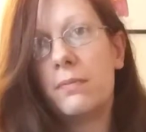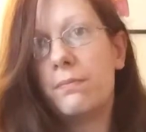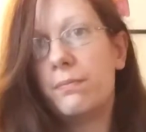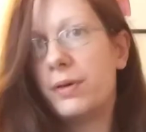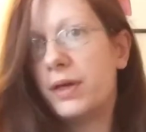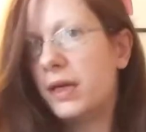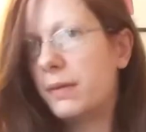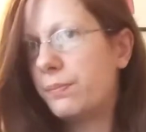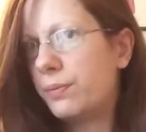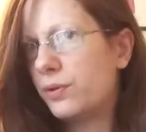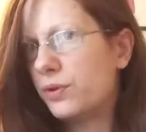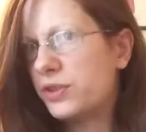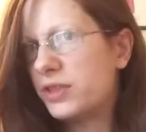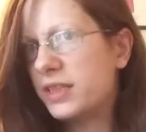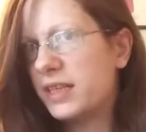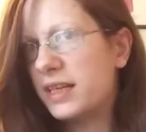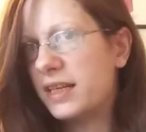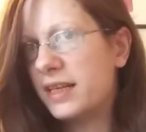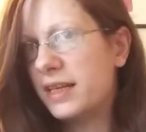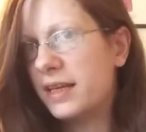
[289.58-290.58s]
people
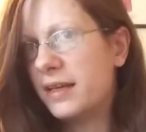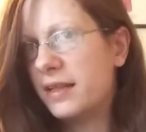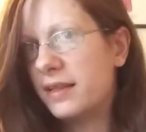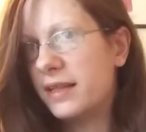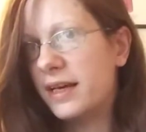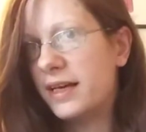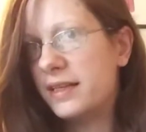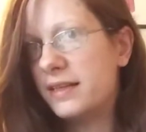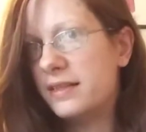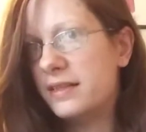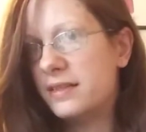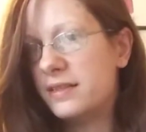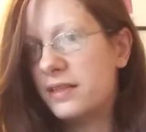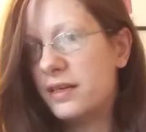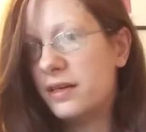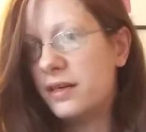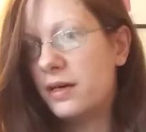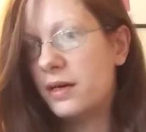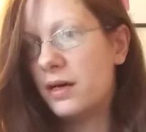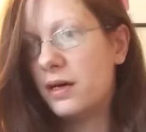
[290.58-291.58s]
say that is
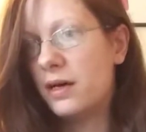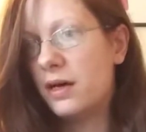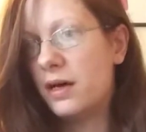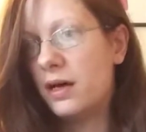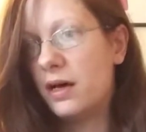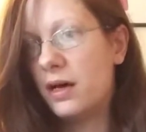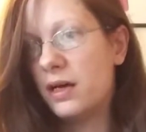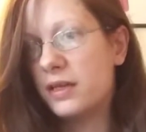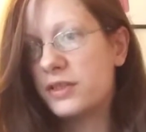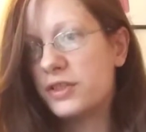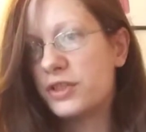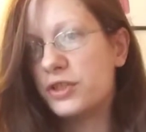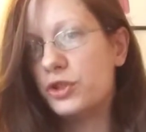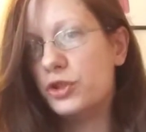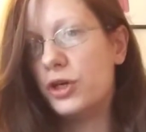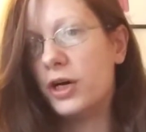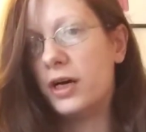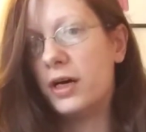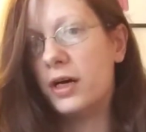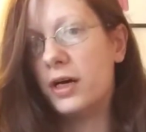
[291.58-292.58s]
us
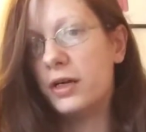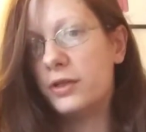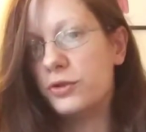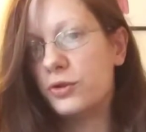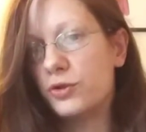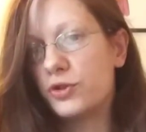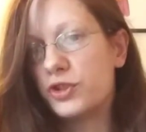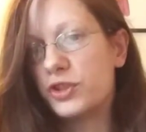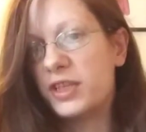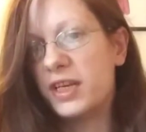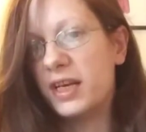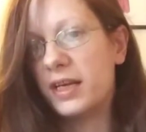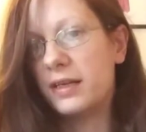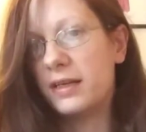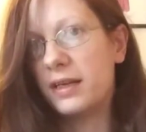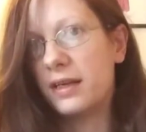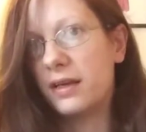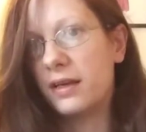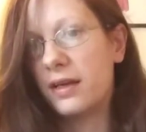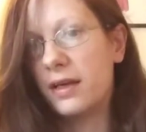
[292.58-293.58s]
not
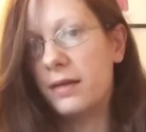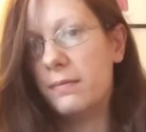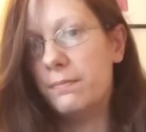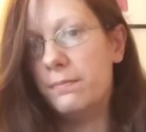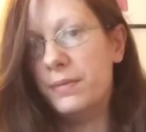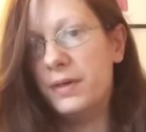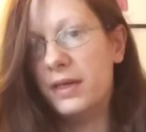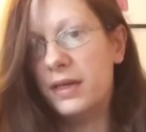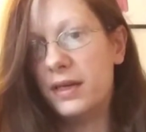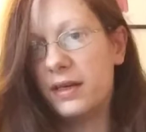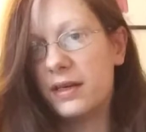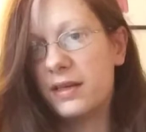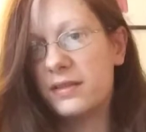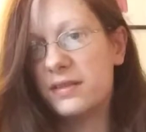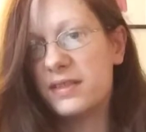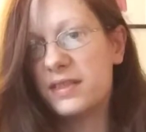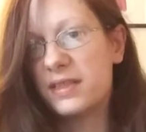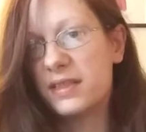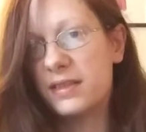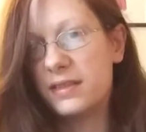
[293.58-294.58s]
understanding and being
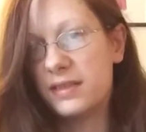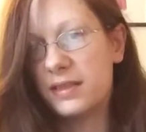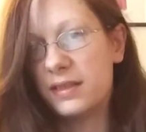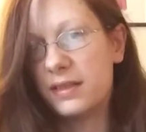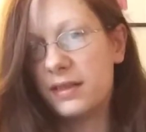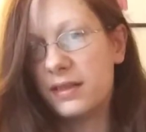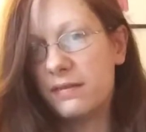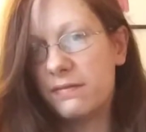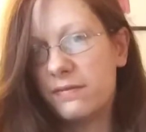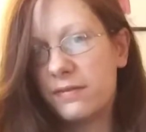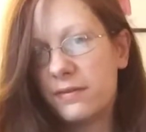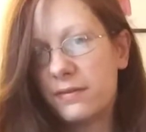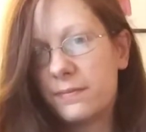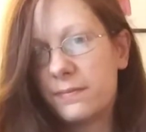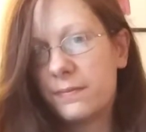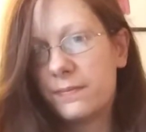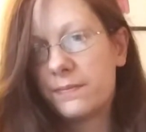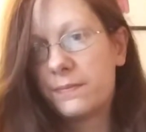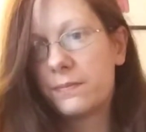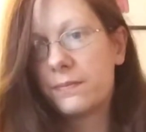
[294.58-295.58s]
insensitive.
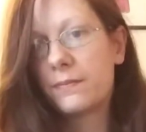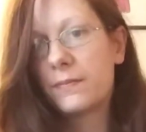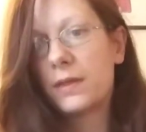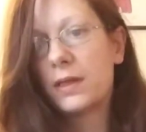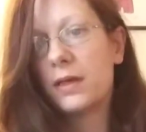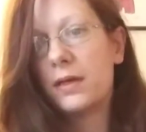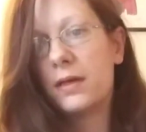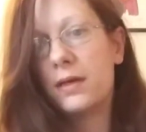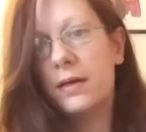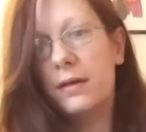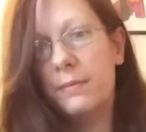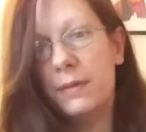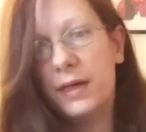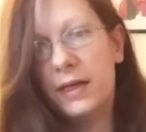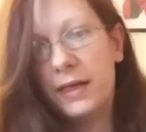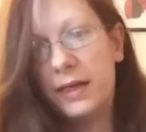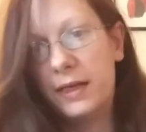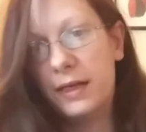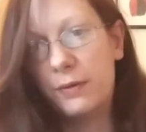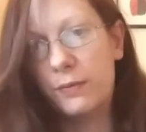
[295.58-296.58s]

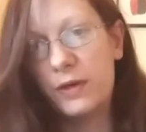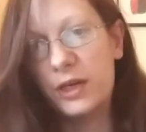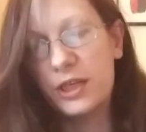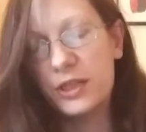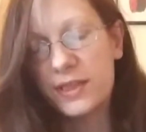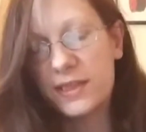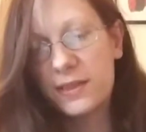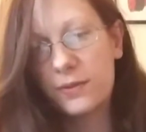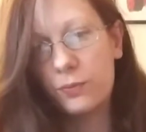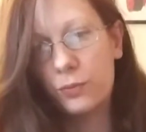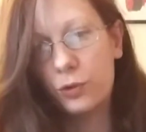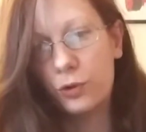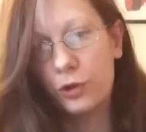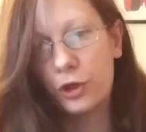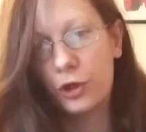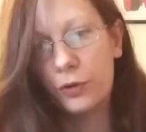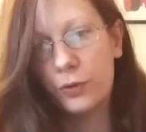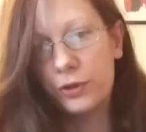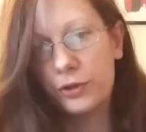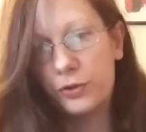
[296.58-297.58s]
But anyways, we'll
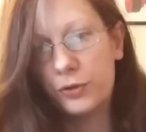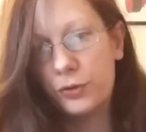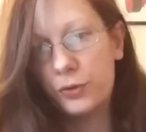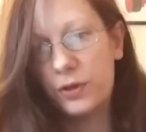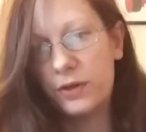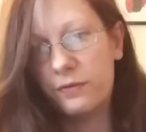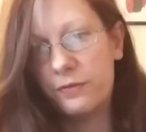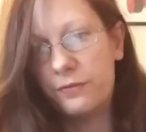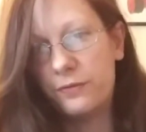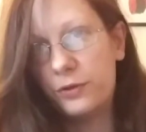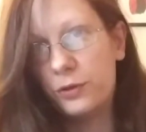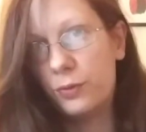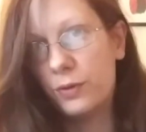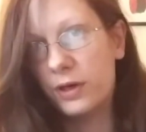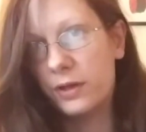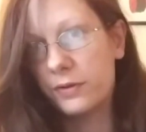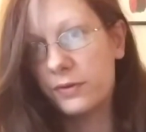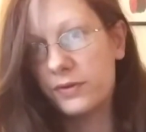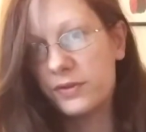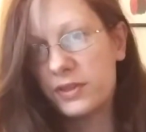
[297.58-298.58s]
go into a few
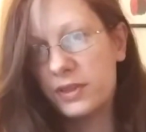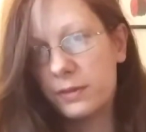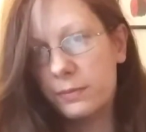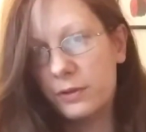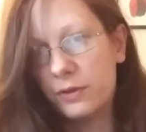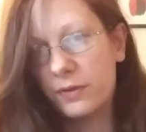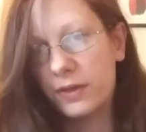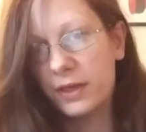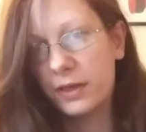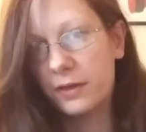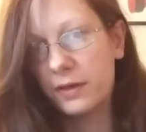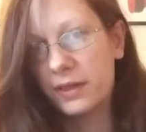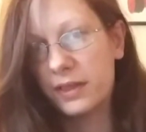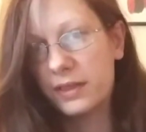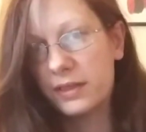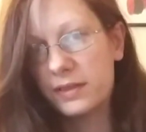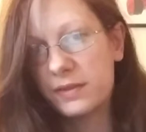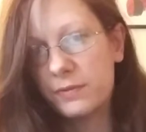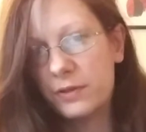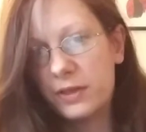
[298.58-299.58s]
other
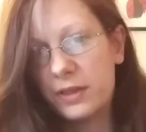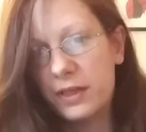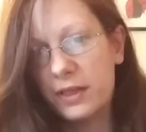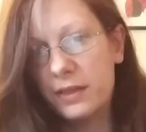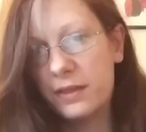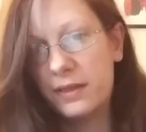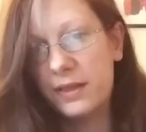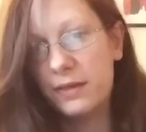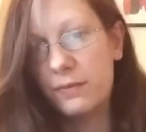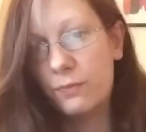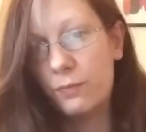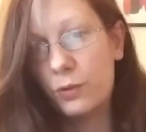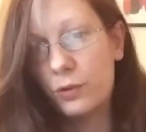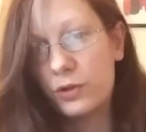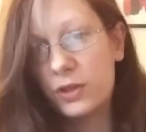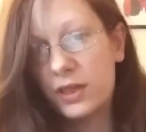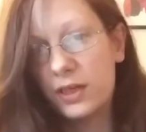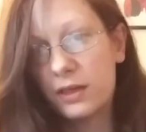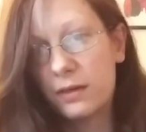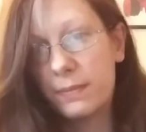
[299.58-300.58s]
similarities, and then we'll
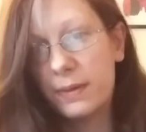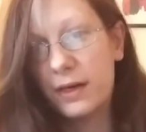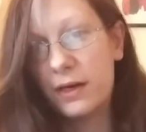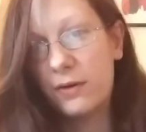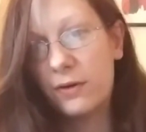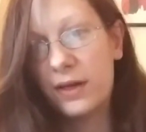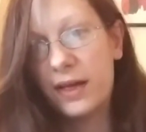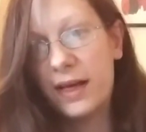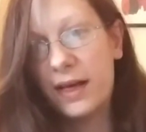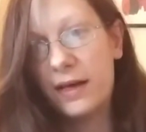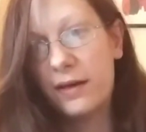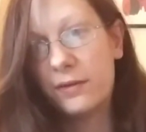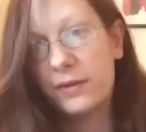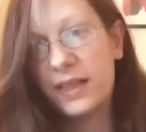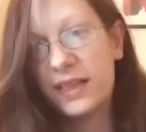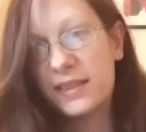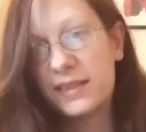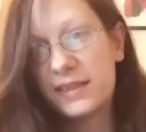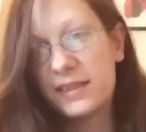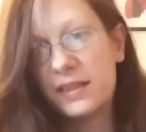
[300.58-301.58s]
talk about how
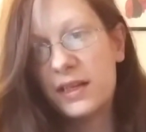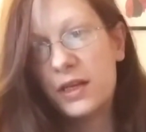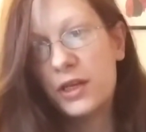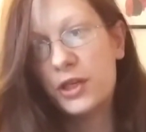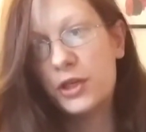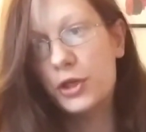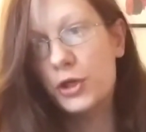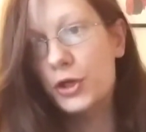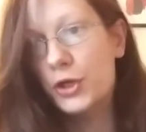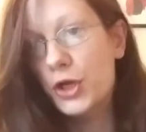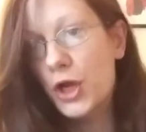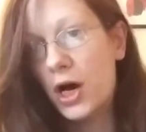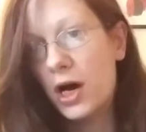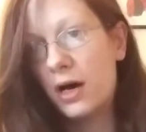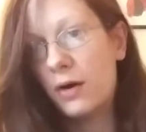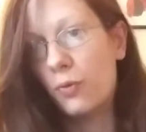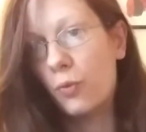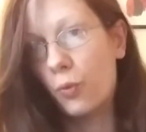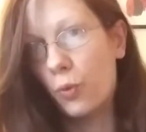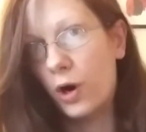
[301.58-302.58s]
that's
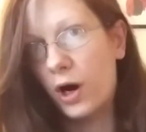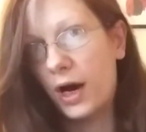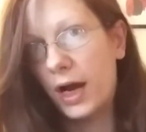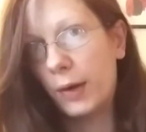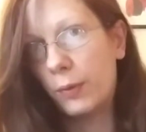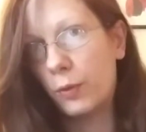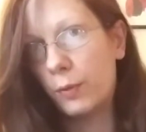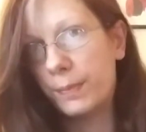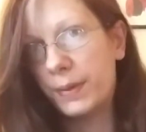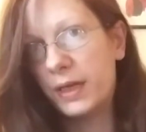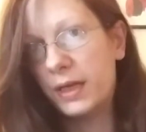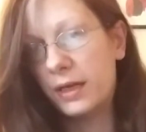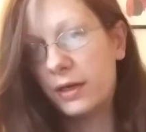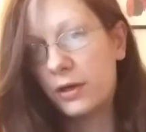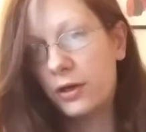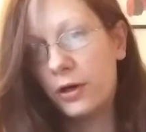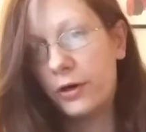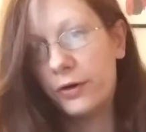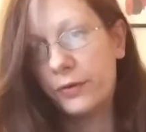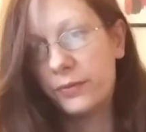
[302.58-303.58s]
not why we're being
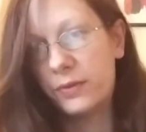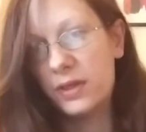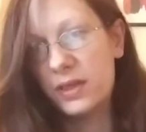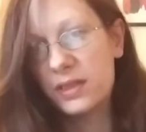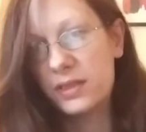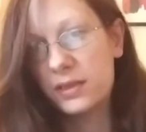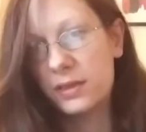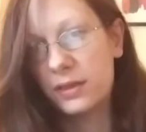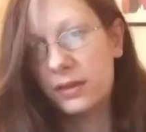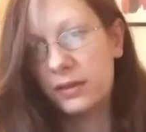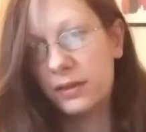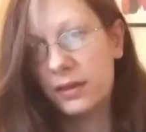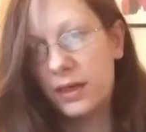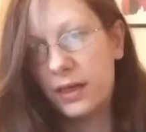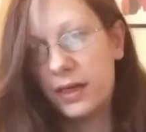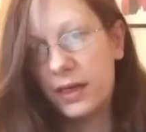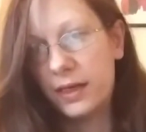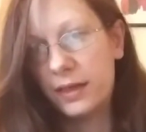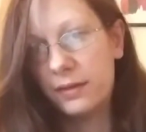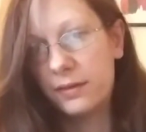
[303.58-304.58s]
called this
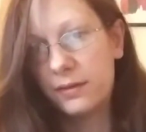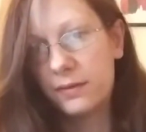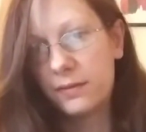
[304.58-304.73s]
online.